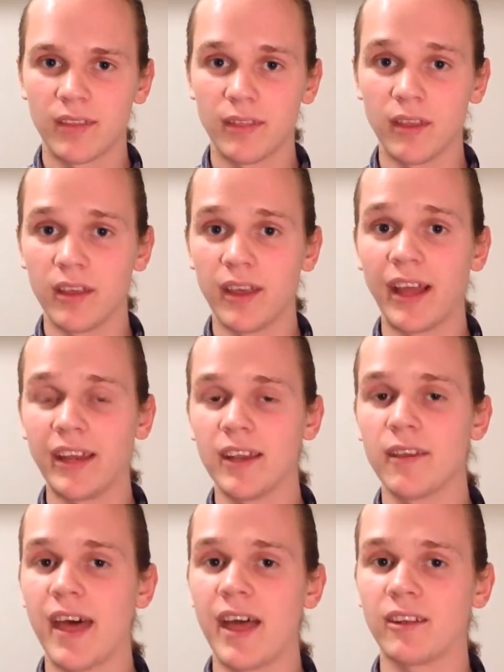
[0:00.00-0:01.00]
The
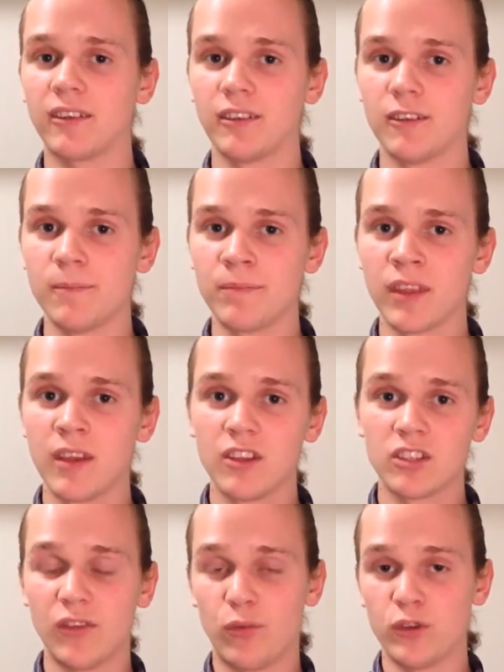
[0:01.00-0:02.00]
idea that
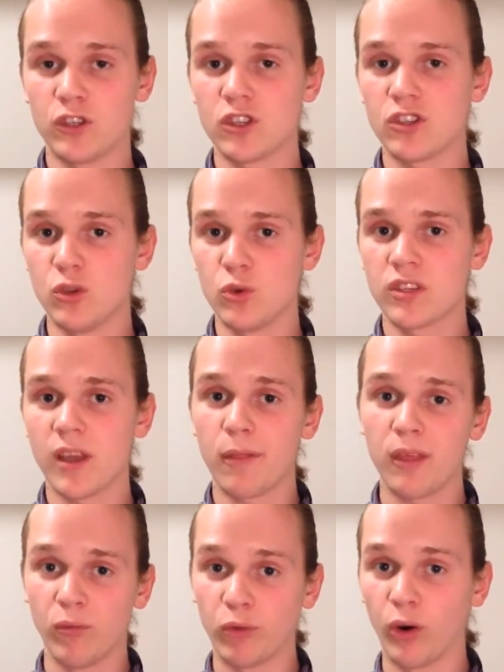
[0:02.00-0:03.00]
if we just do
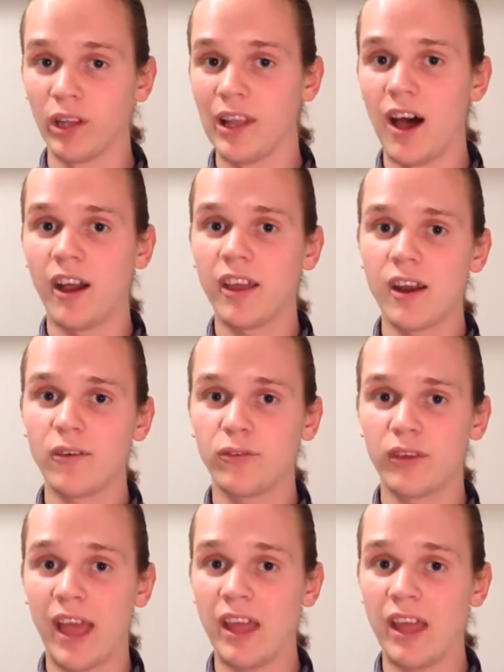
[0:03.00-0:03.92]
something for long enough